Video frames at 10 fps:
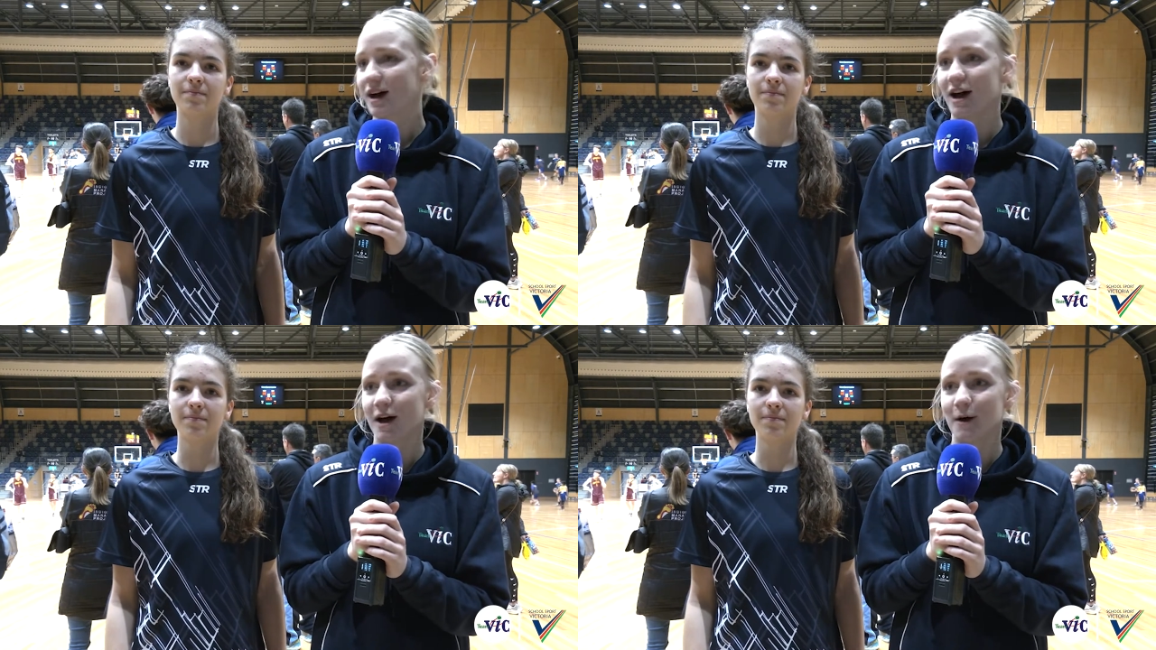
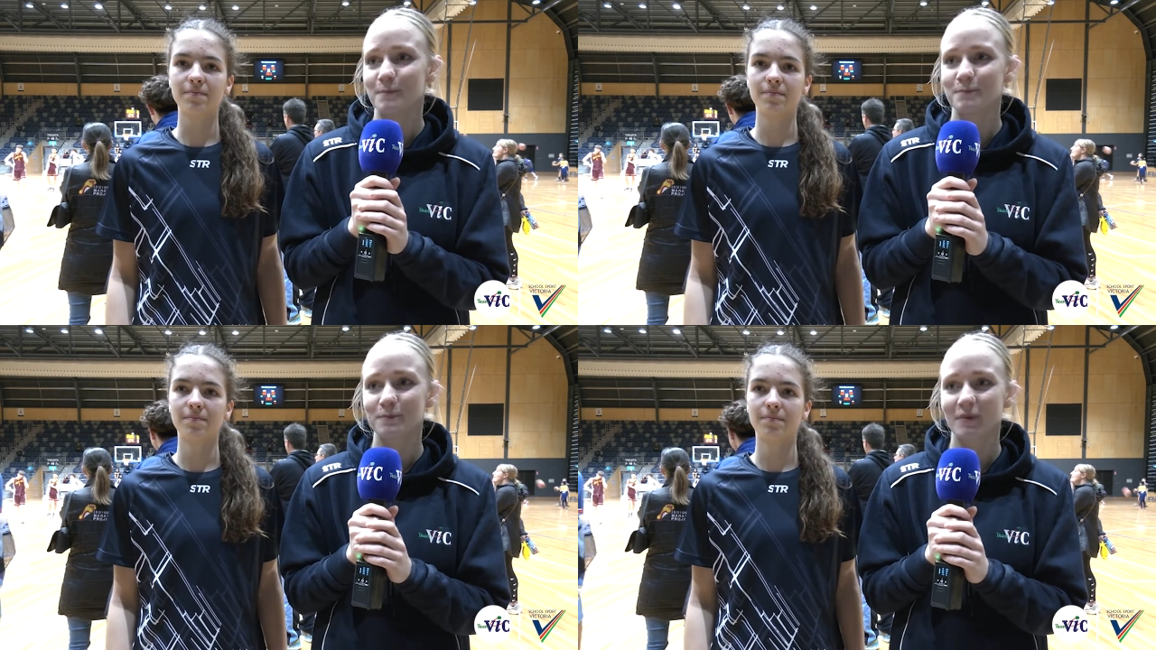
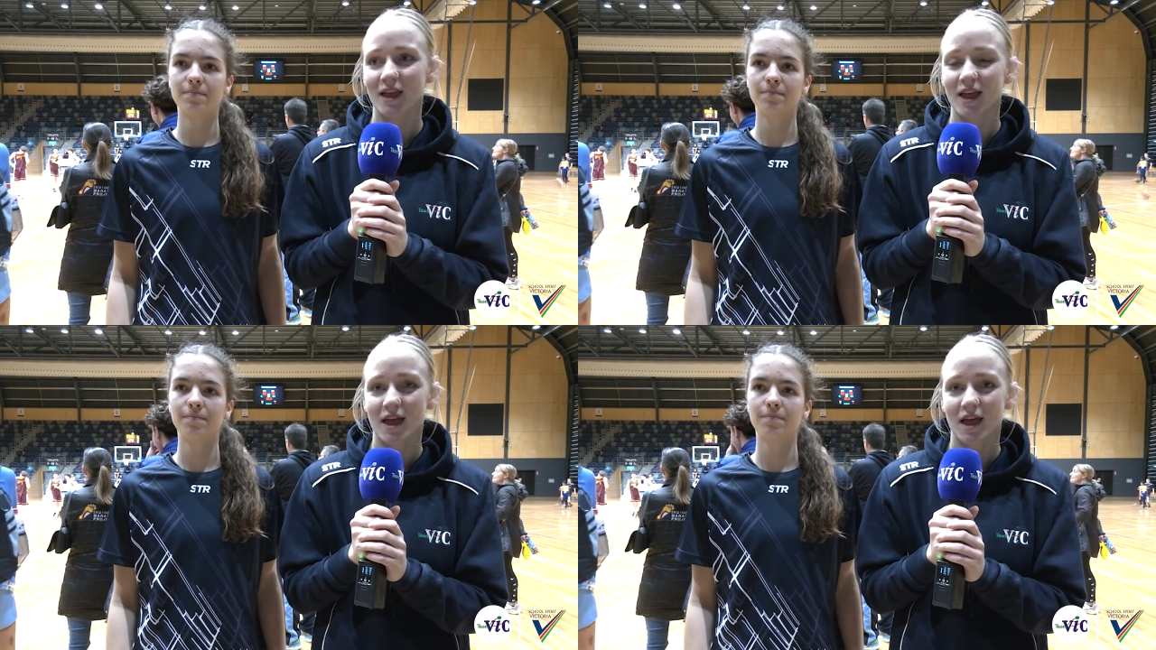Speaker 1: Um,
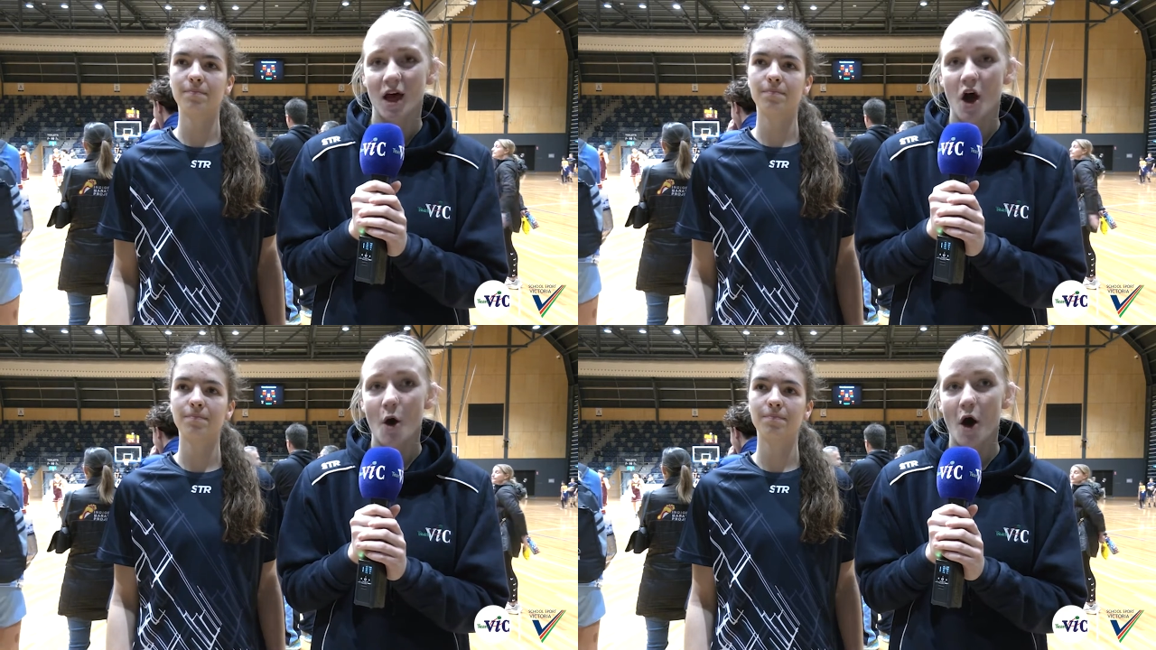
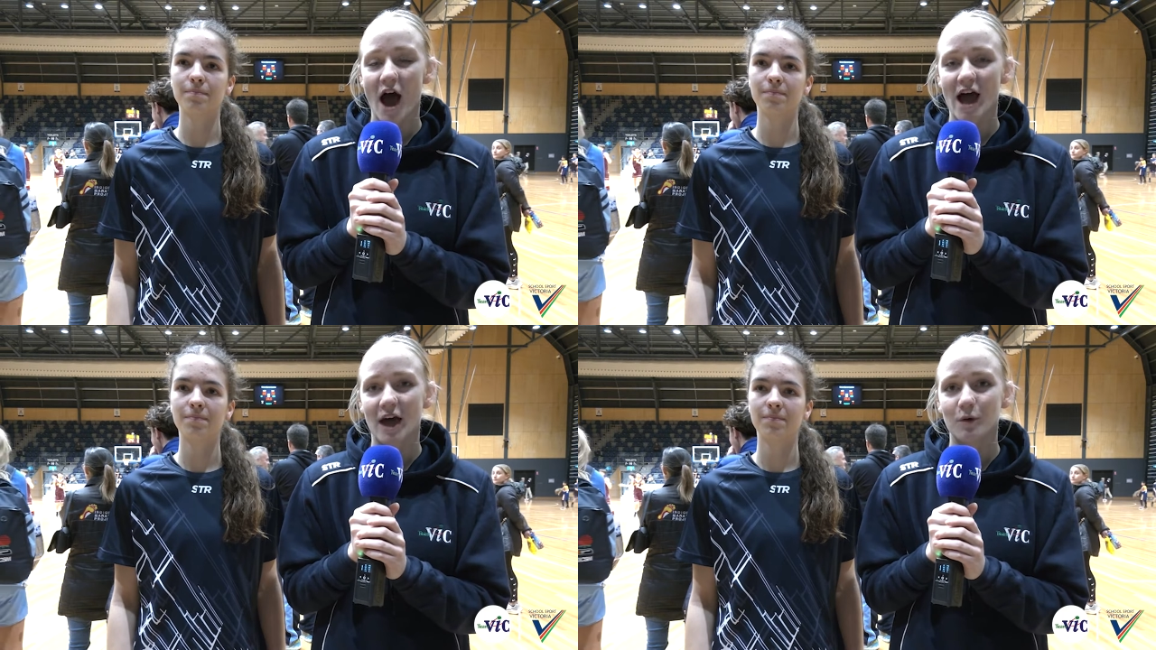
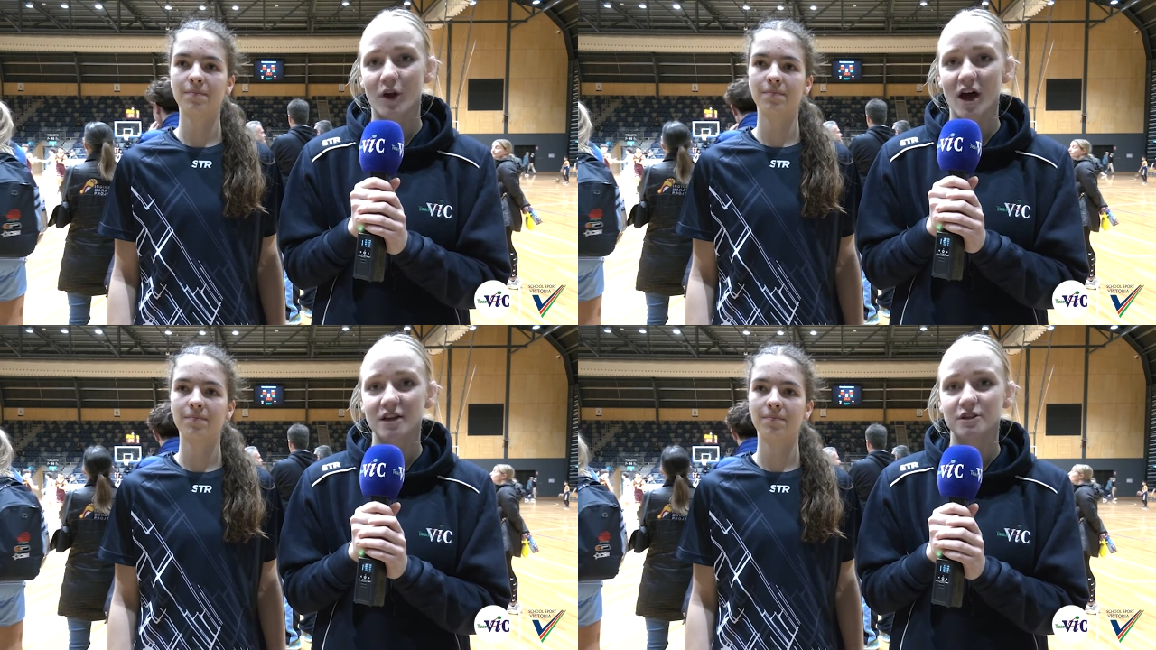I,
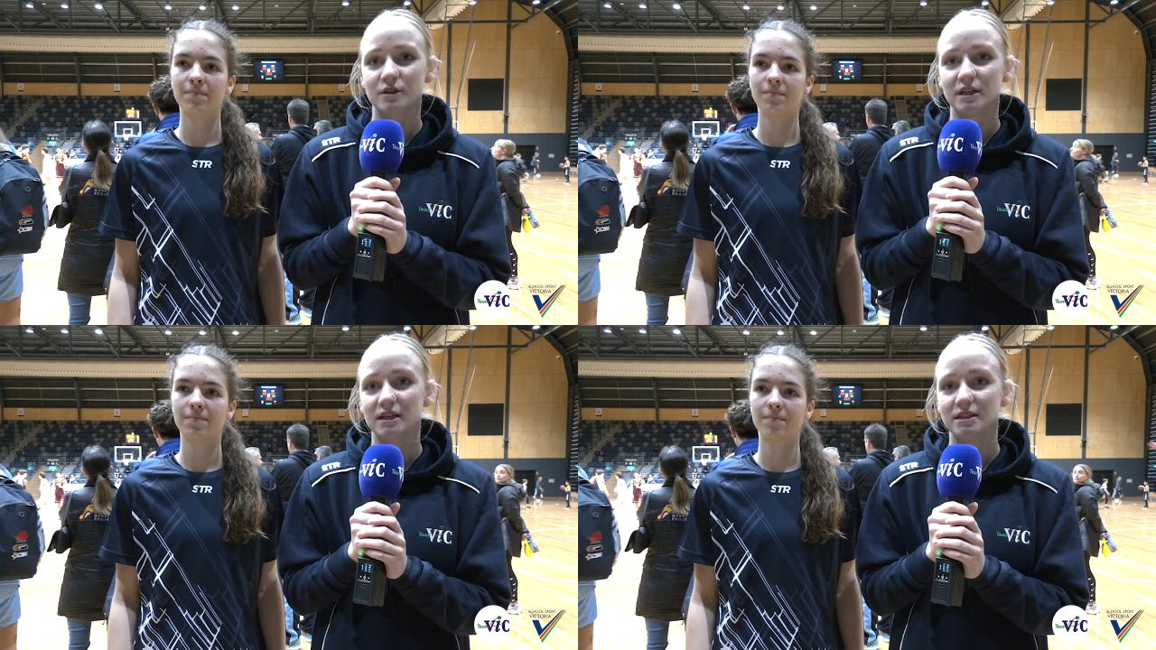what I do
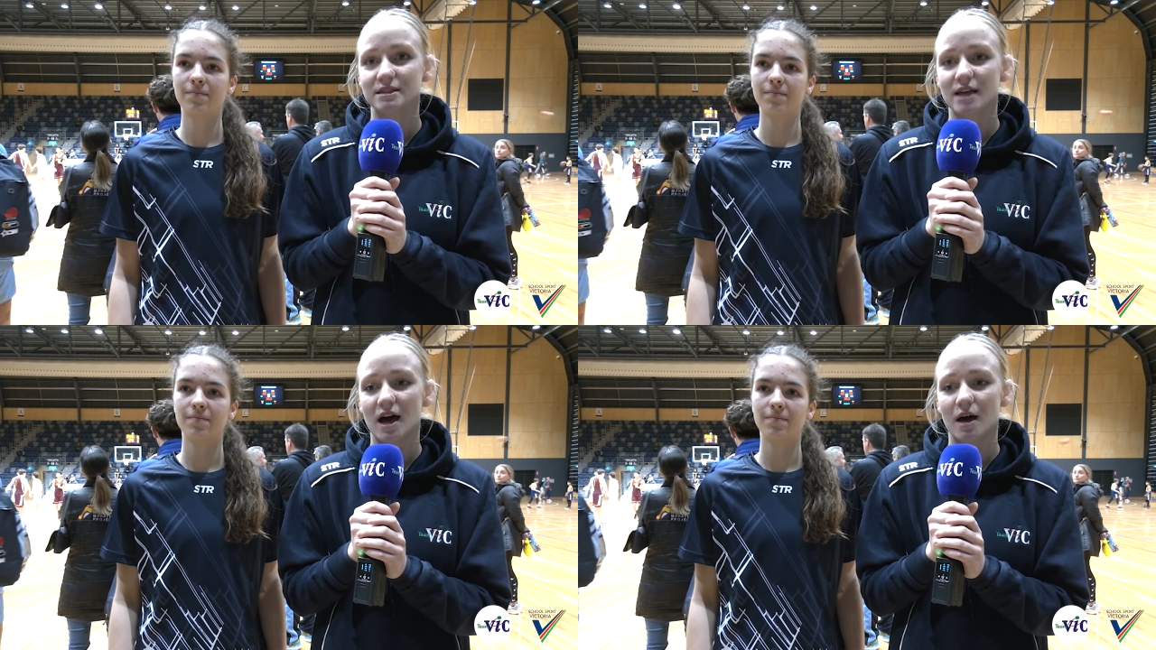
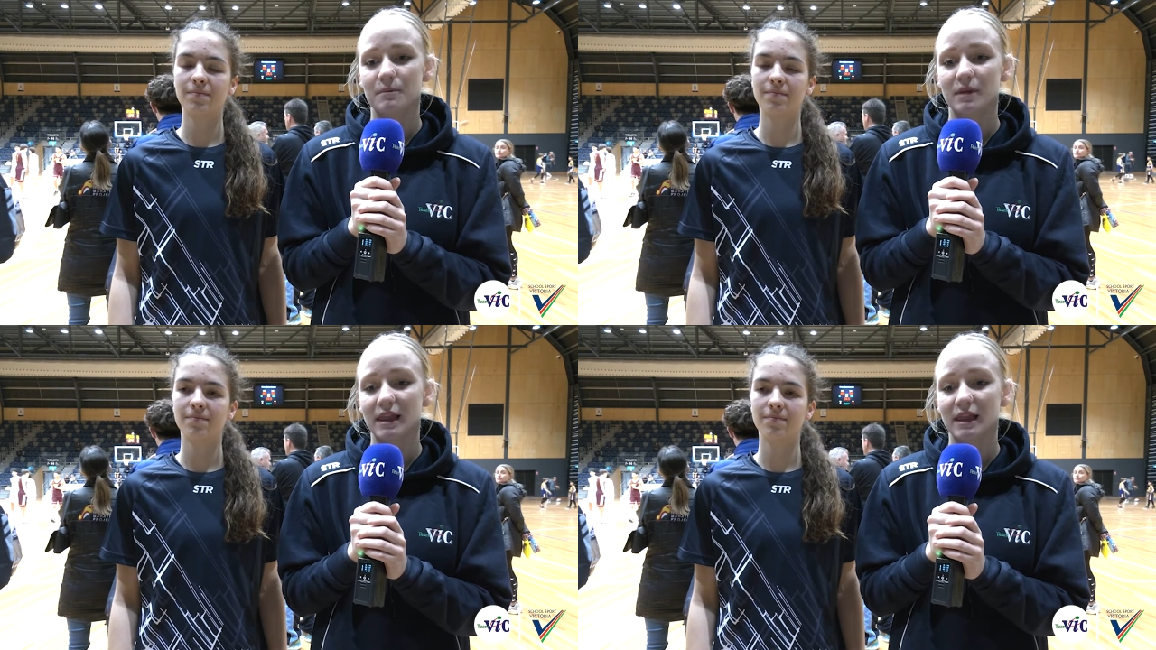is um,